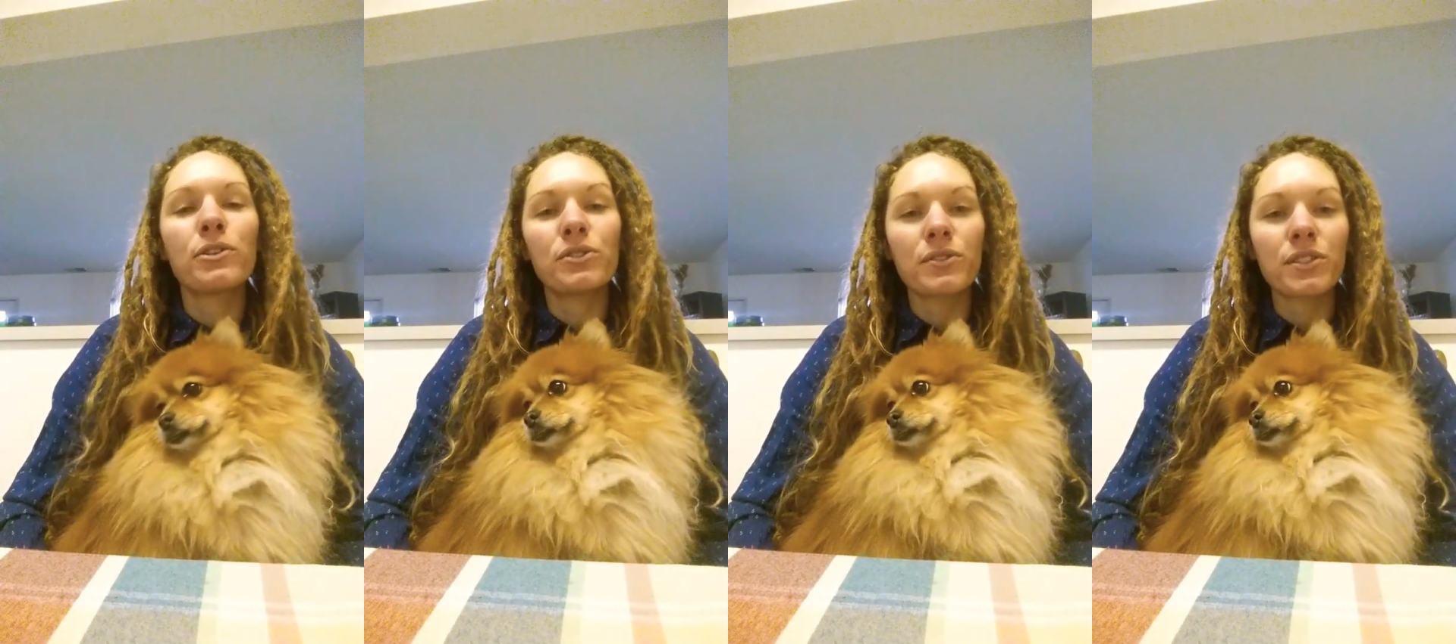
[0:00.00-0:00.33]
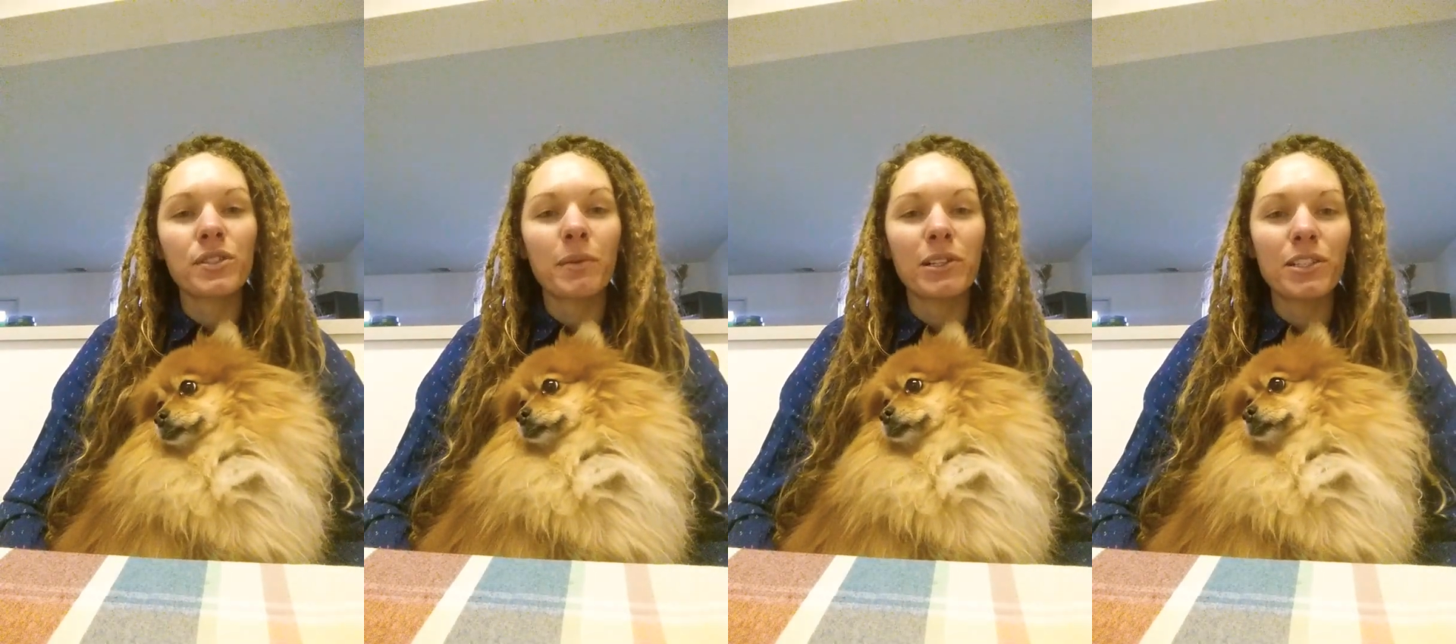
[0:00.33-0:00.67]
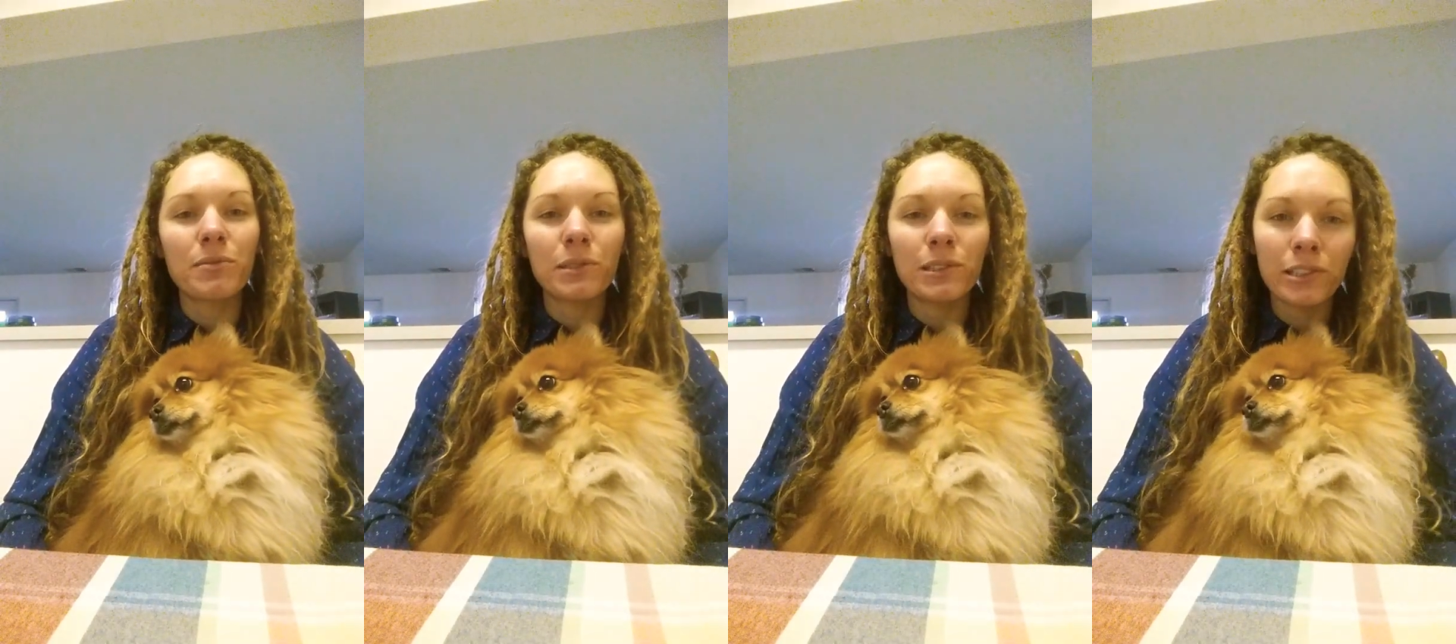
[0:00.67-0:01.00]
who's
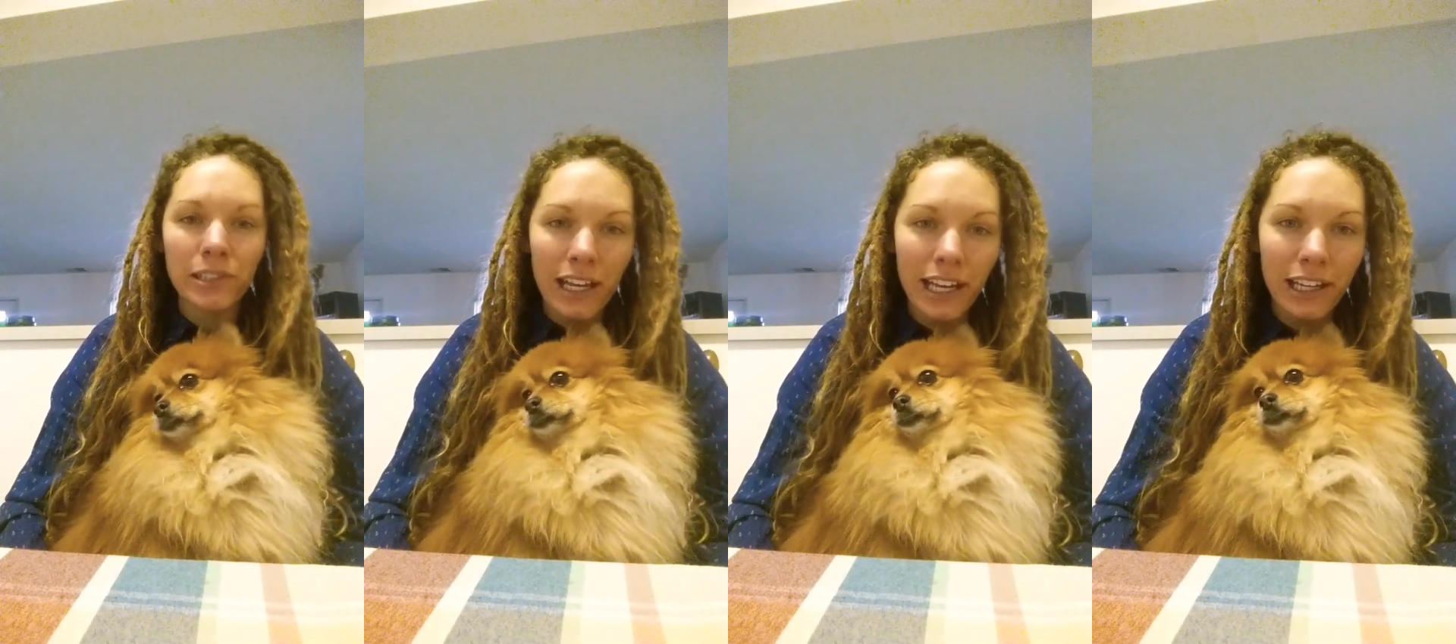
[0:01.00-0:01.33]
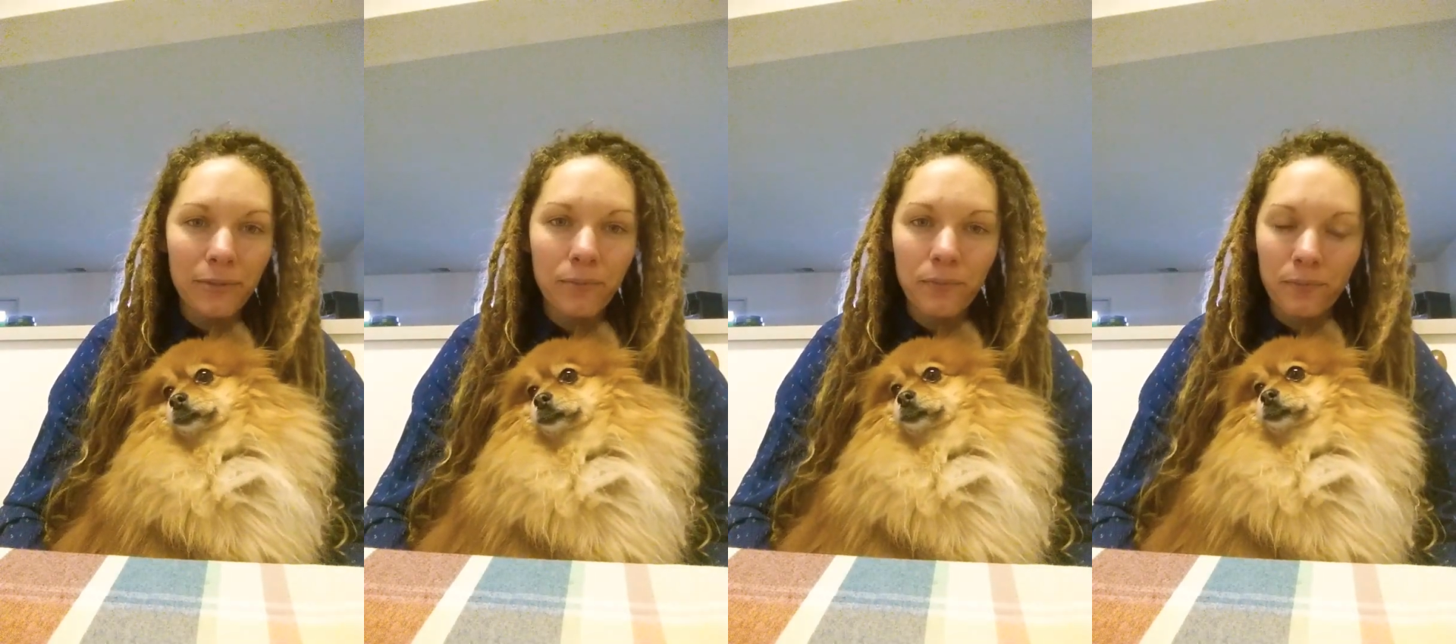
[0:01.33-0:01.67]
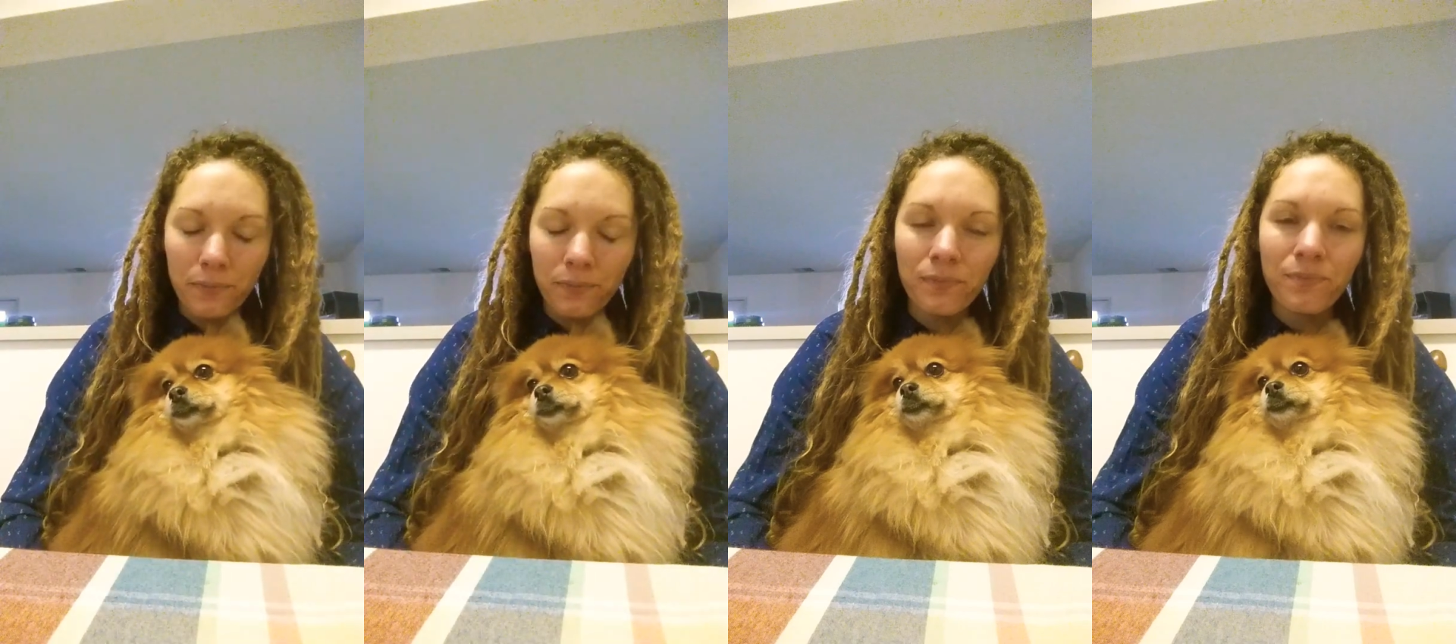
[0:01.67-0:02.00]
responsible
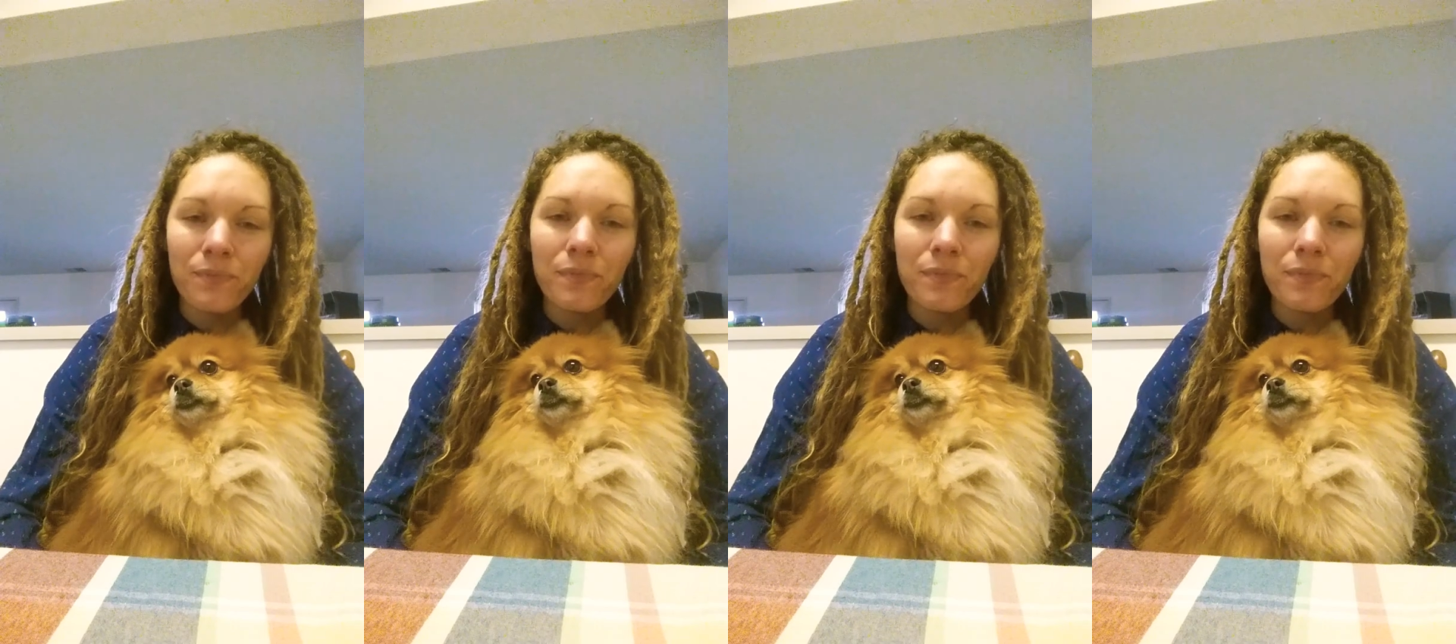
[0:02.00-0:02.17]
and